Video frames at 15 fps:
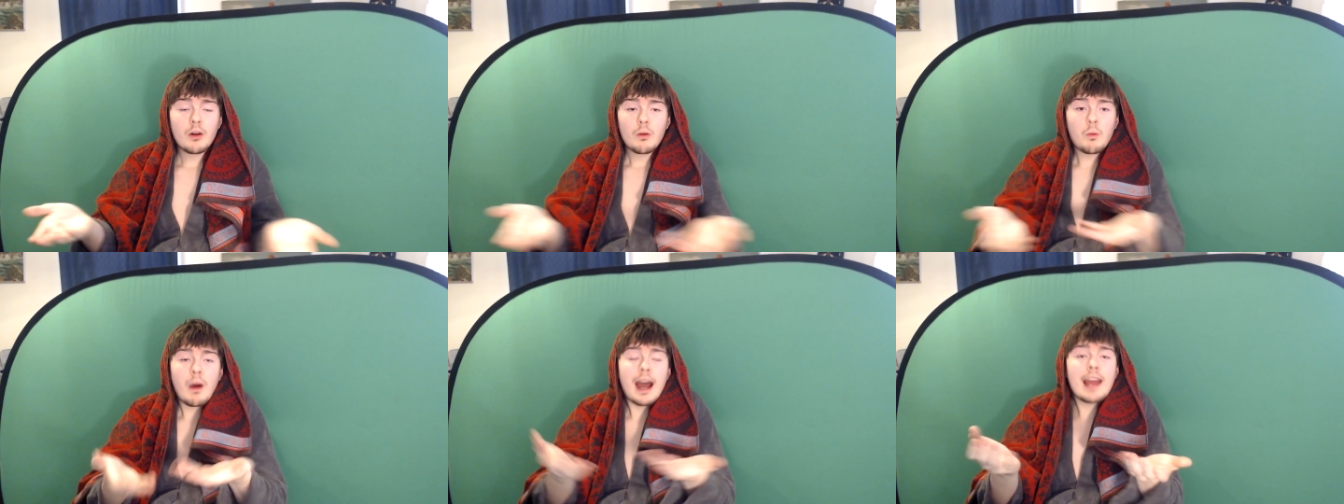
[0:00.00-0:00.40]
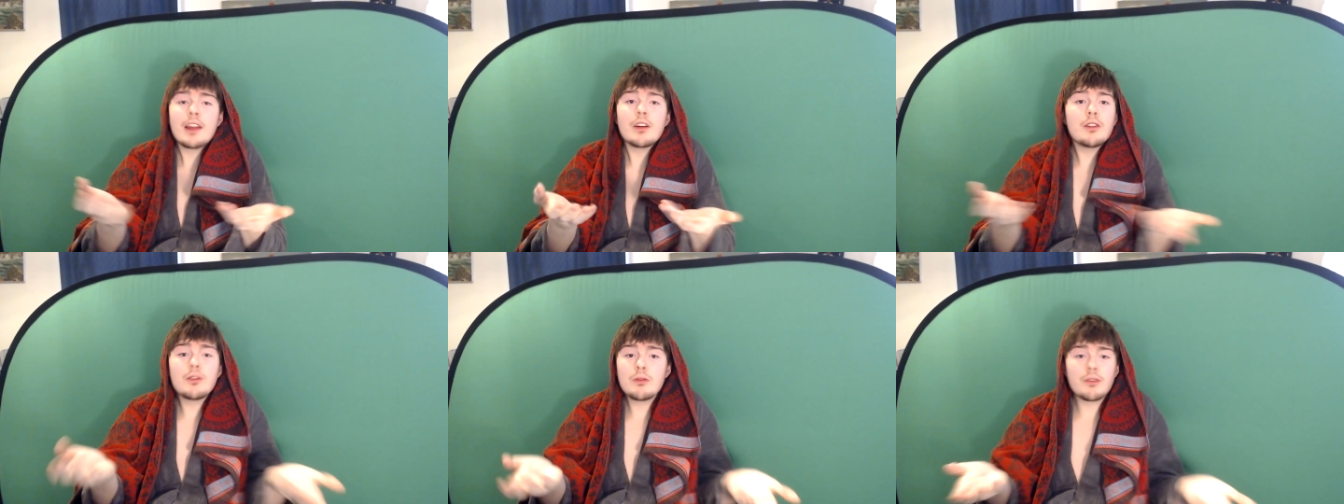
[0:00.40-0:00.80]
Why
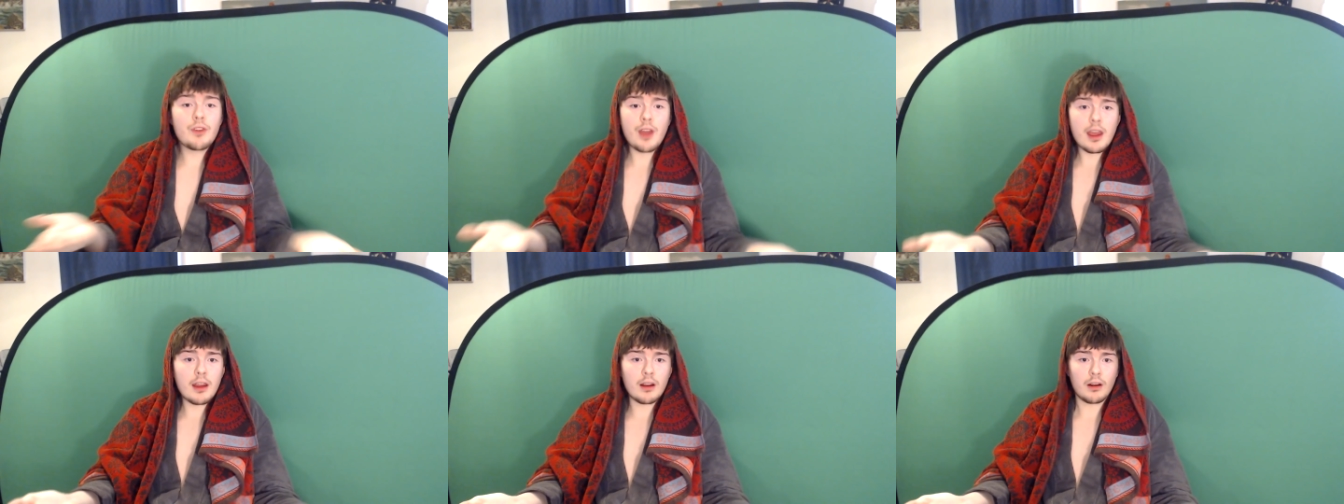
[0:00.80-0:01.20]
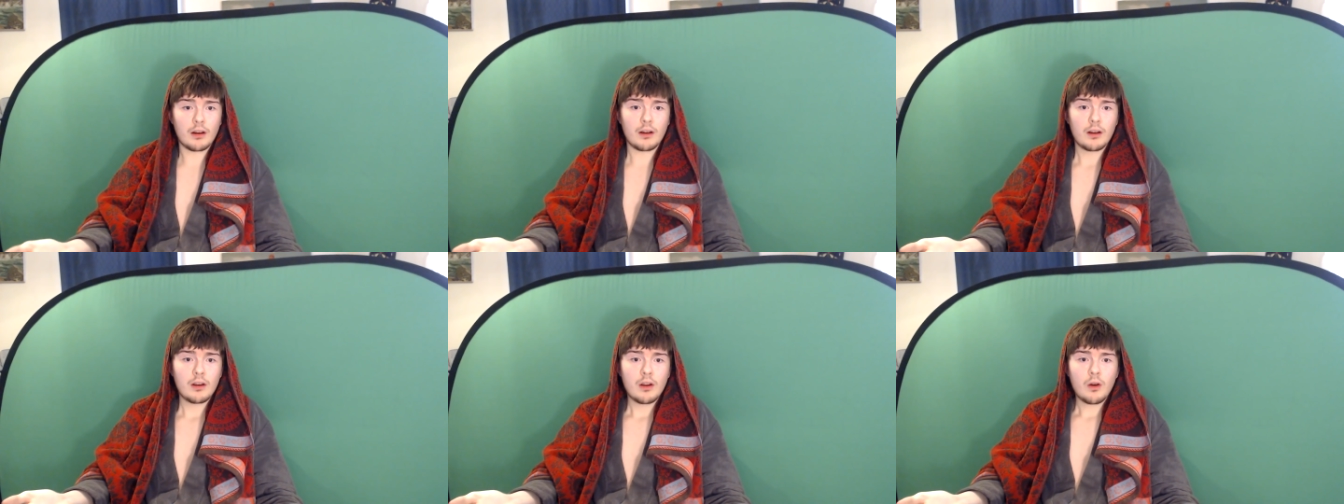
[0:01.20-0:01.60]
are you
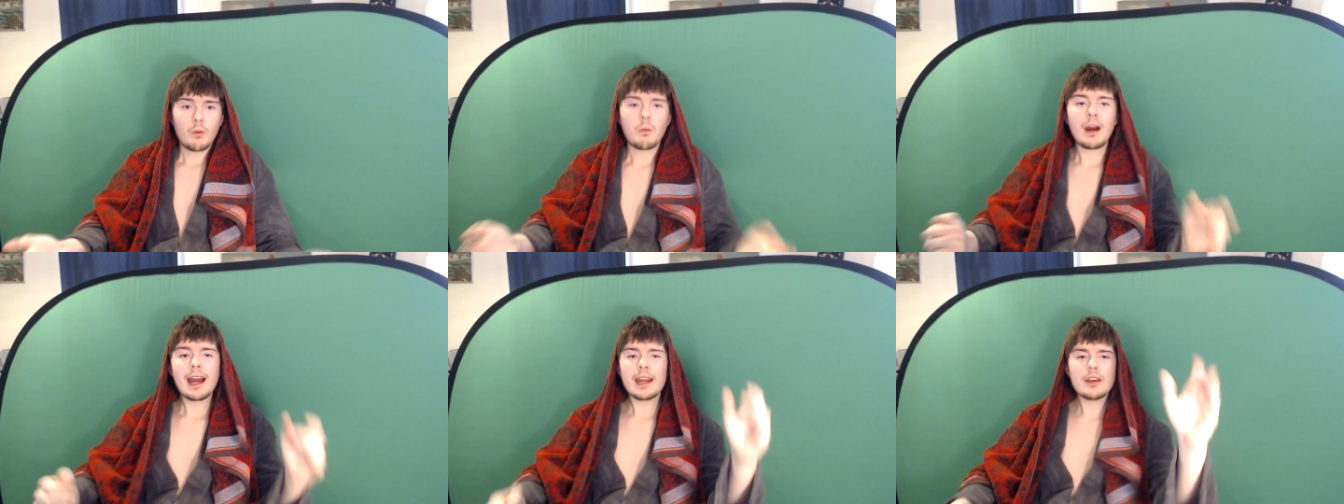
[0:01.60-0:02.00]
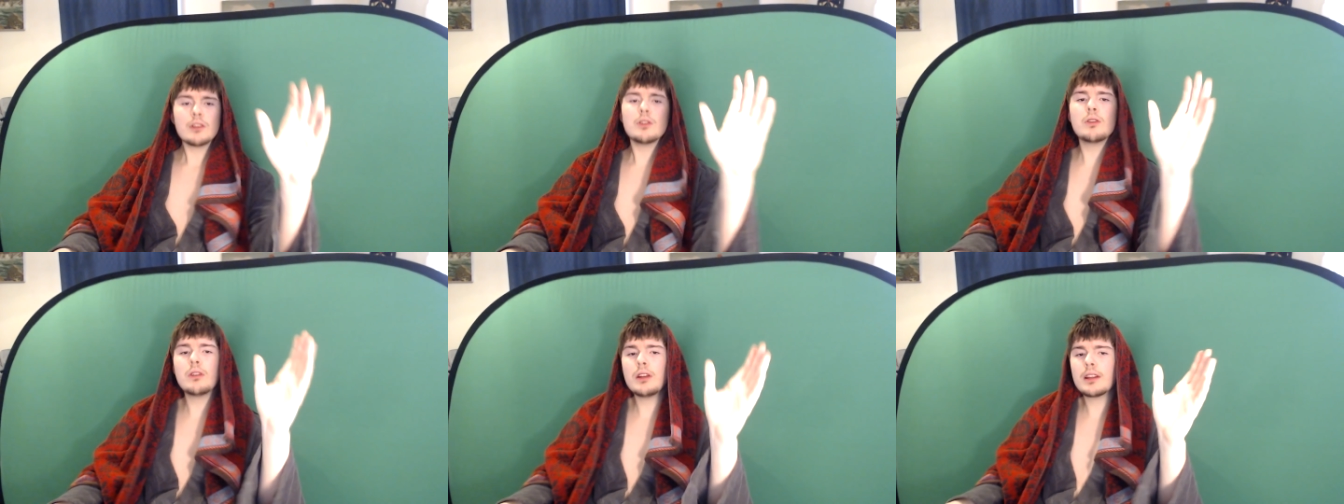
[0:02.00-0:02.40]
there? Why are
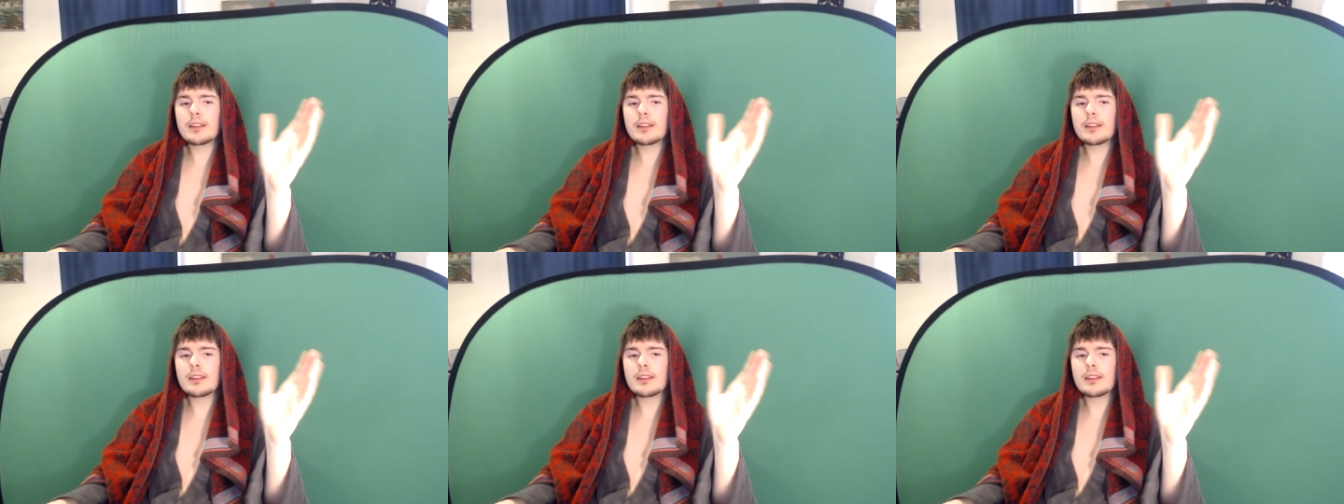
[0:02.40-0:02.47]
you?